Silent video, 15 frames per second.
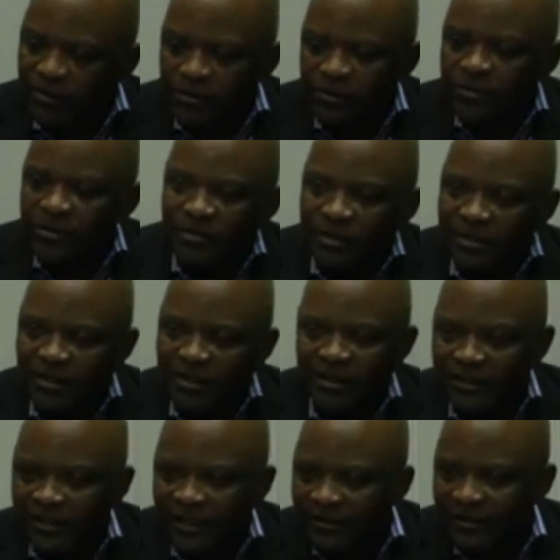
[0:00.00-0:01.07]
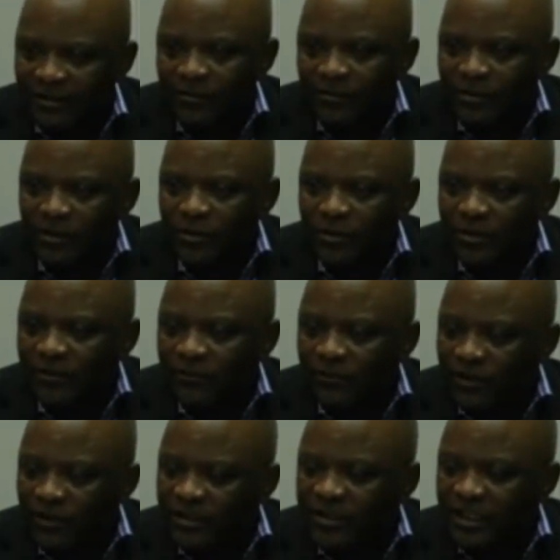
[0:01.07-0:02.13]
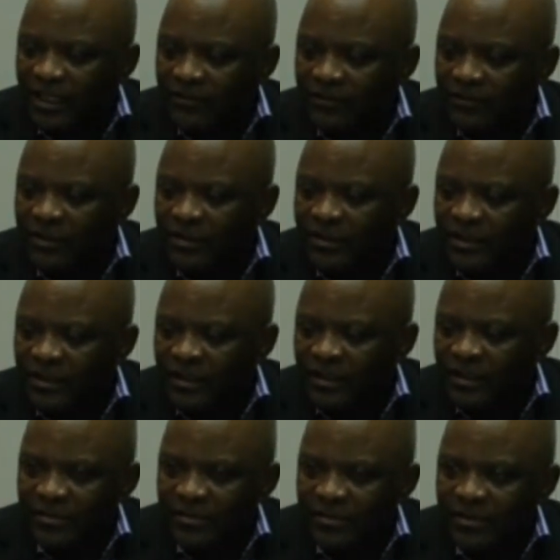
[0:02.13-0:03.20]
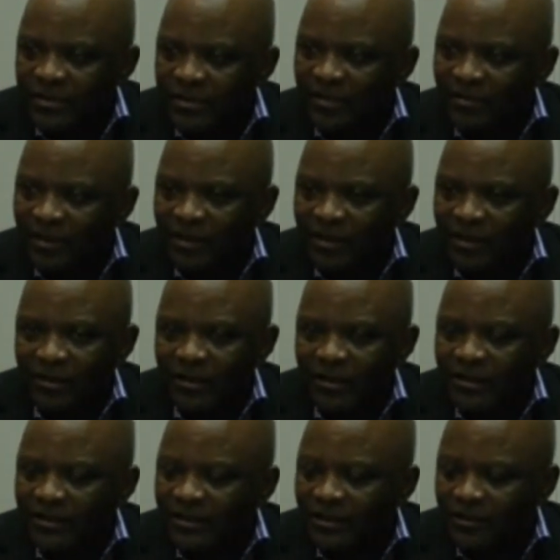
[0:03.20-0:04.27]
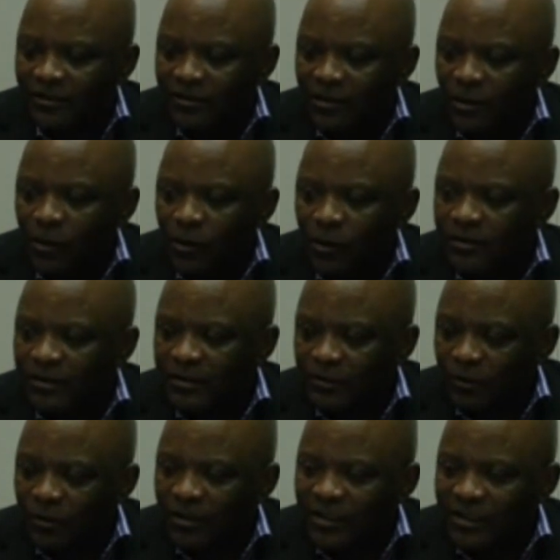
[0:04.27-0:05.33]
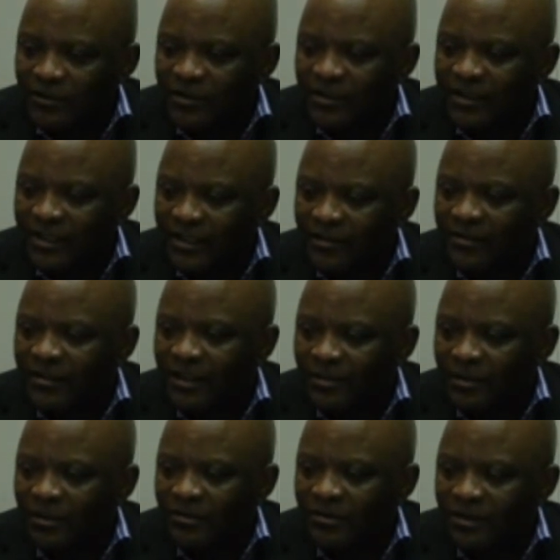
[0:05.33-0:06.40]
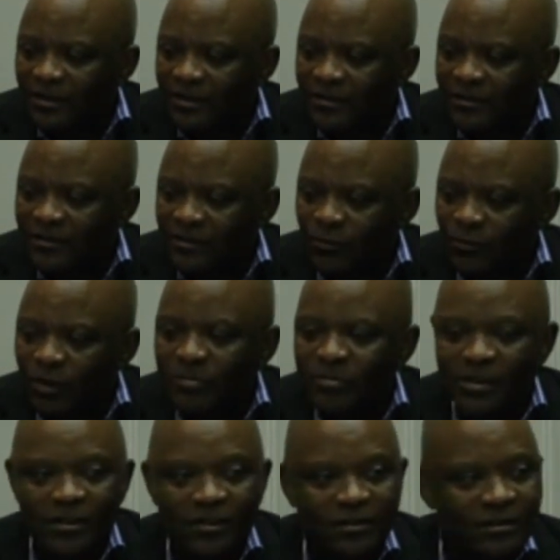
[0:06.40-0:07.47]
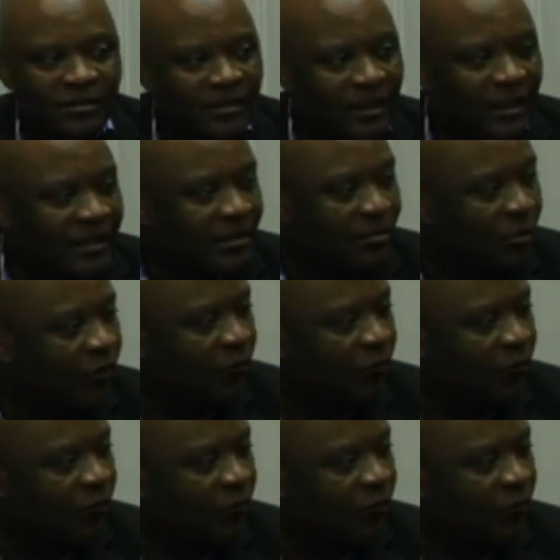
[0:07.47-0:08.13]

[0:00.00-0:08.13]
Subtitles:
to the maternal child health, we know that for HIV, TB, and malaria, they all collectively kill about 1 million and above